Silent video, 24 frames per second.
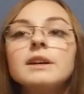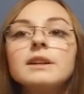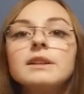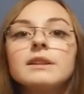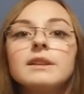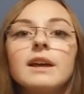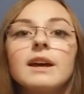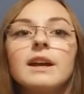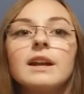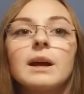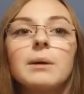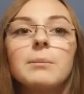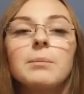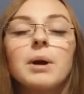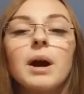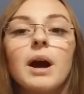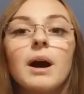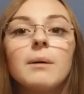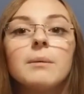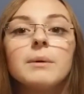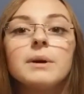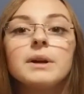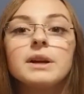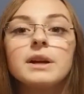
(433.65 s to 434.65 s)
then I'm
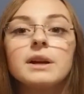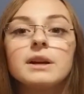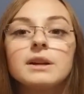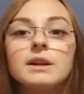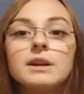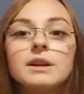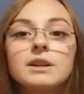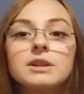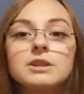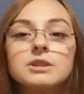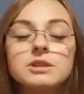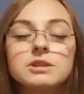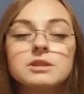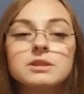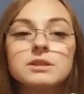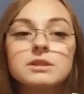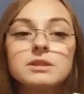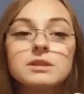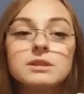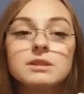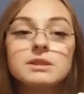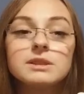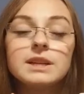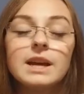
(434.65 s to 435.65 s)
probably going to
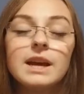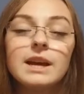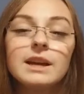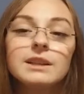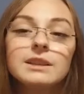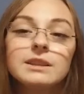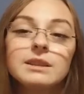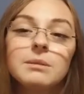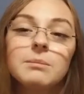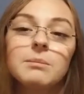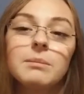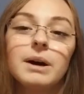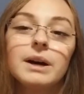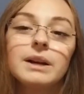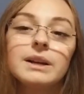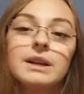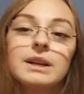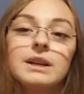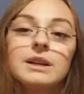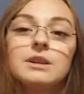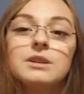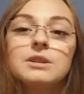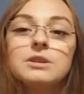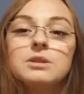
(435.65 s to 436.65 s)
take the
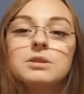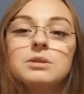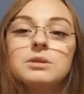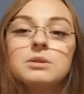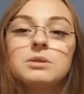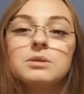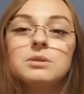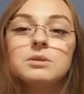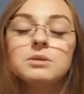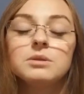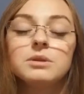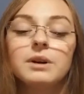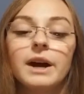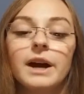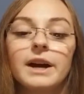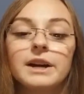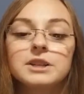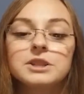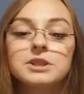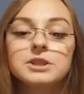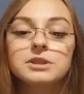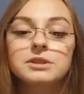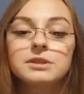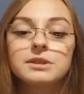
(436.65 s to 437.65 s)
money to
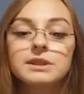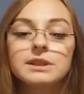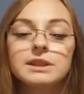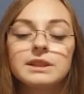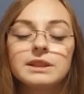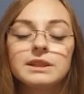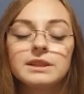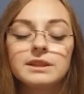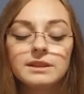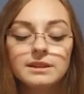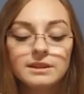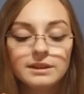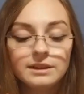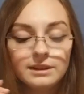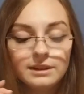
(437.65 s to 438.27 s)
actually